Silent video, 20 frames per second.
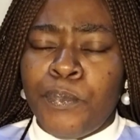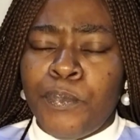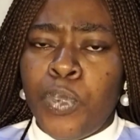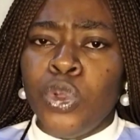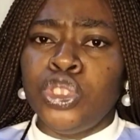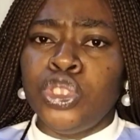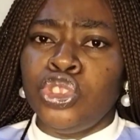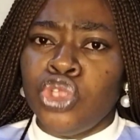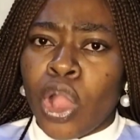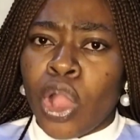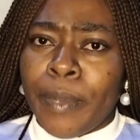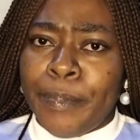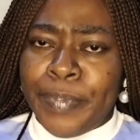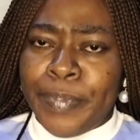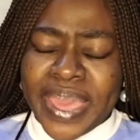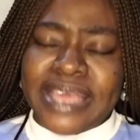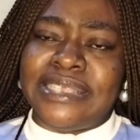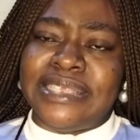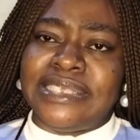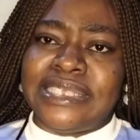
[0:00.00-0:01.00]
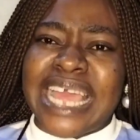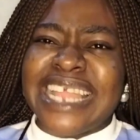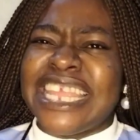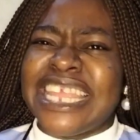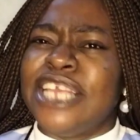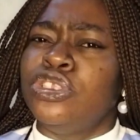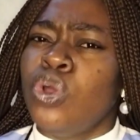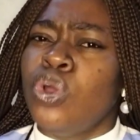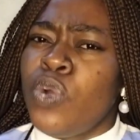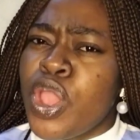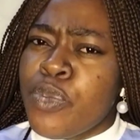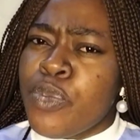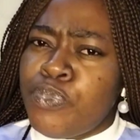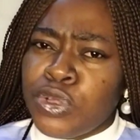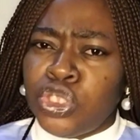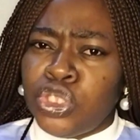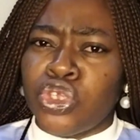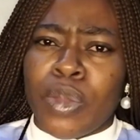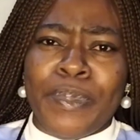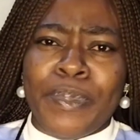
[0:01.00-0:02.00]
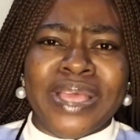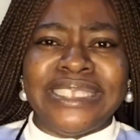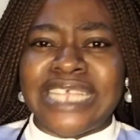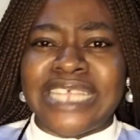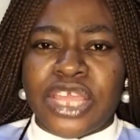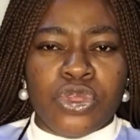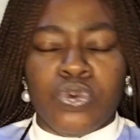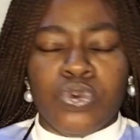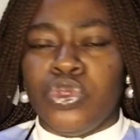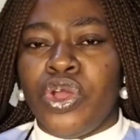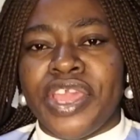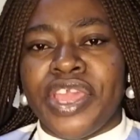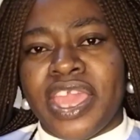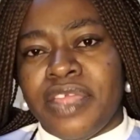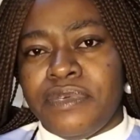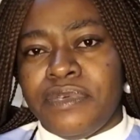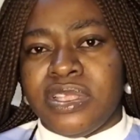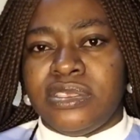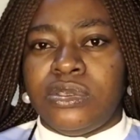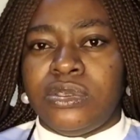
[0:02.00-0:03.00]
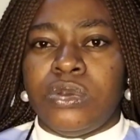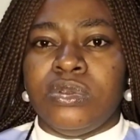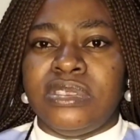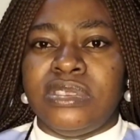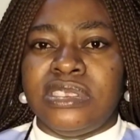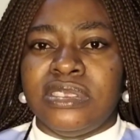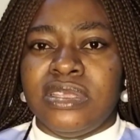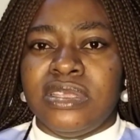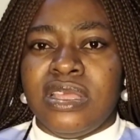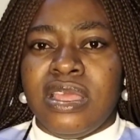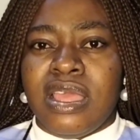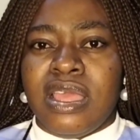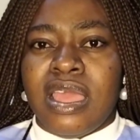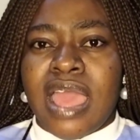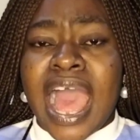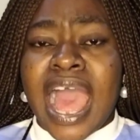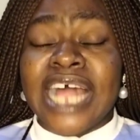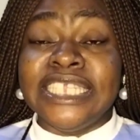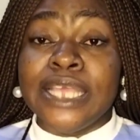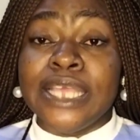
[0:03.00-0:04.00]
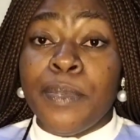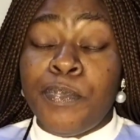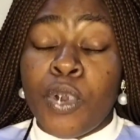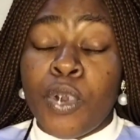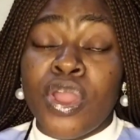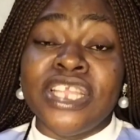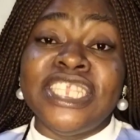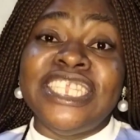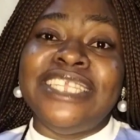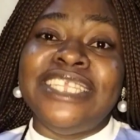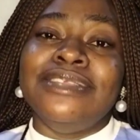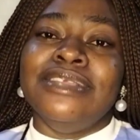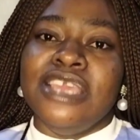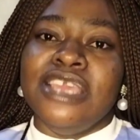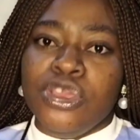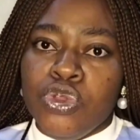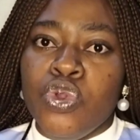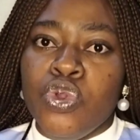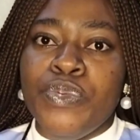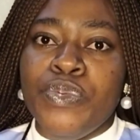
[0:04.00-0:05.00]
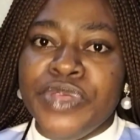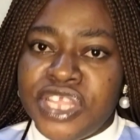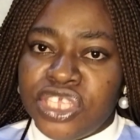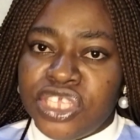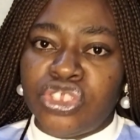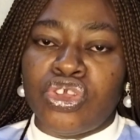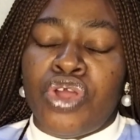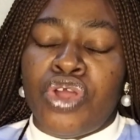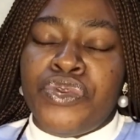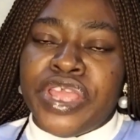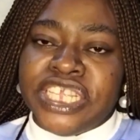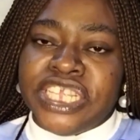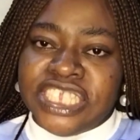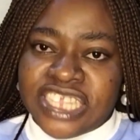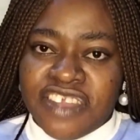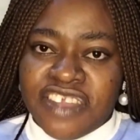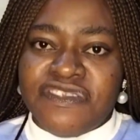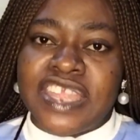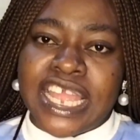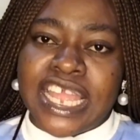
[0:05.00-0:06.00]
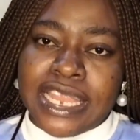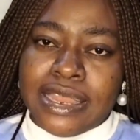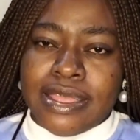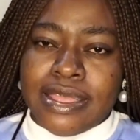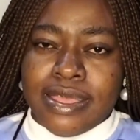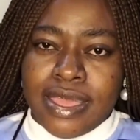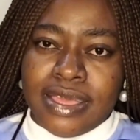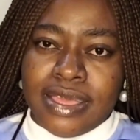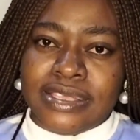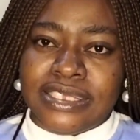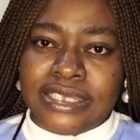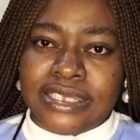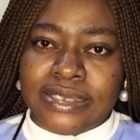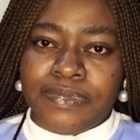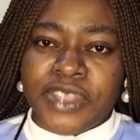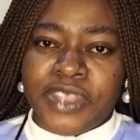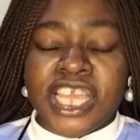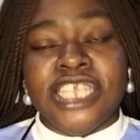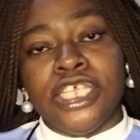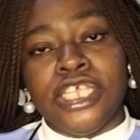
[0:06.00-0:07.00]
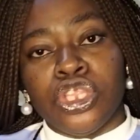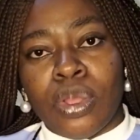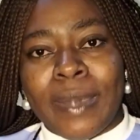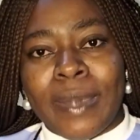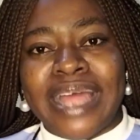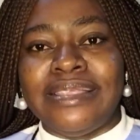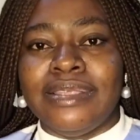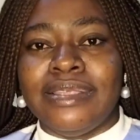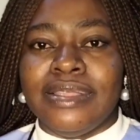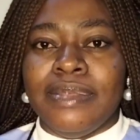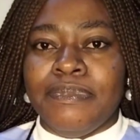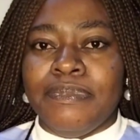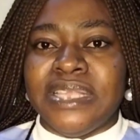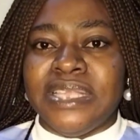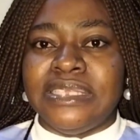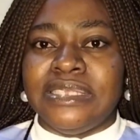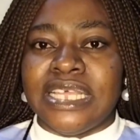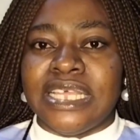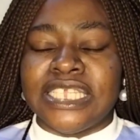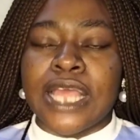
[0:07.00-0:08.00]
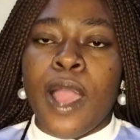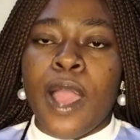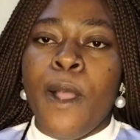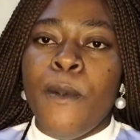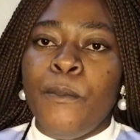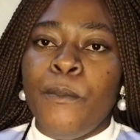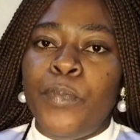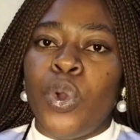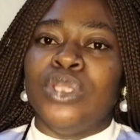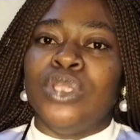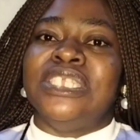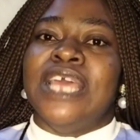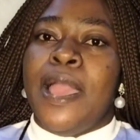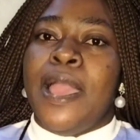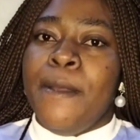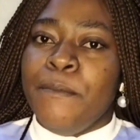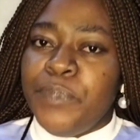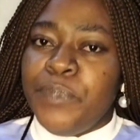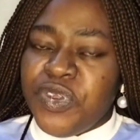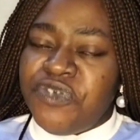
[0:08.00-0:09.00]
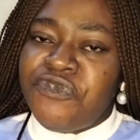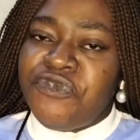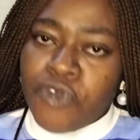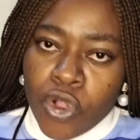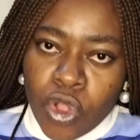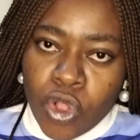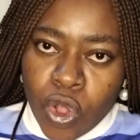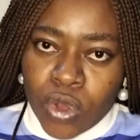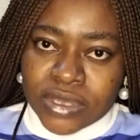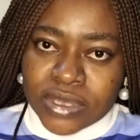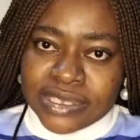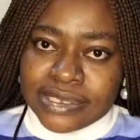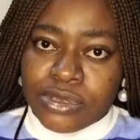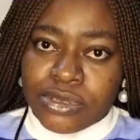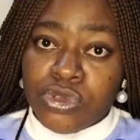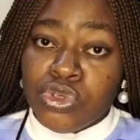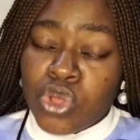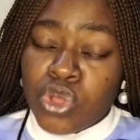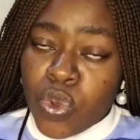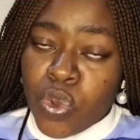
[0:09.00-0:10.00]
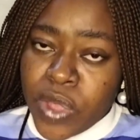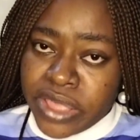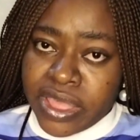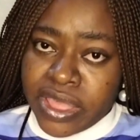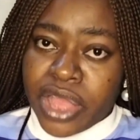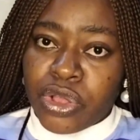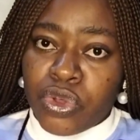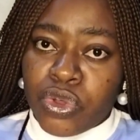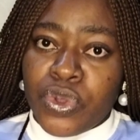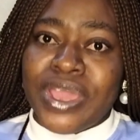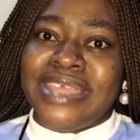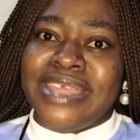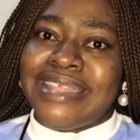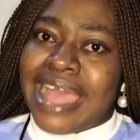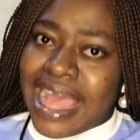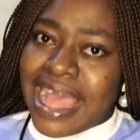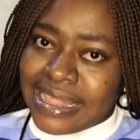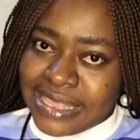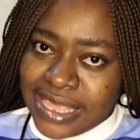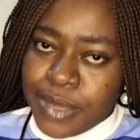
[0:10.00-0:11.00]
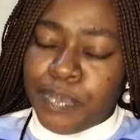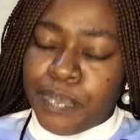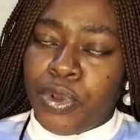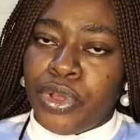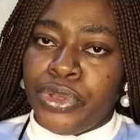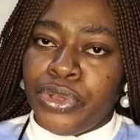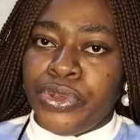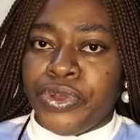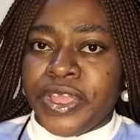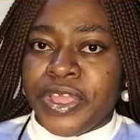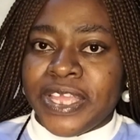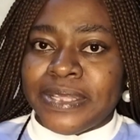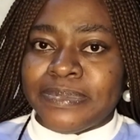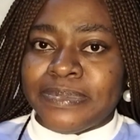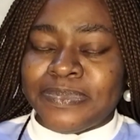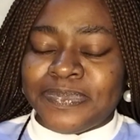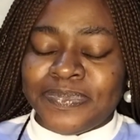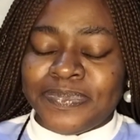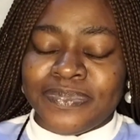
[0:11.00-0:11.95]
Put your best. And there's no way you put your best and you will not get results. At a point, you will be discouraged, definitely. Yes. It's a normal thing in business. But be focused. You know where you're going and keep on going.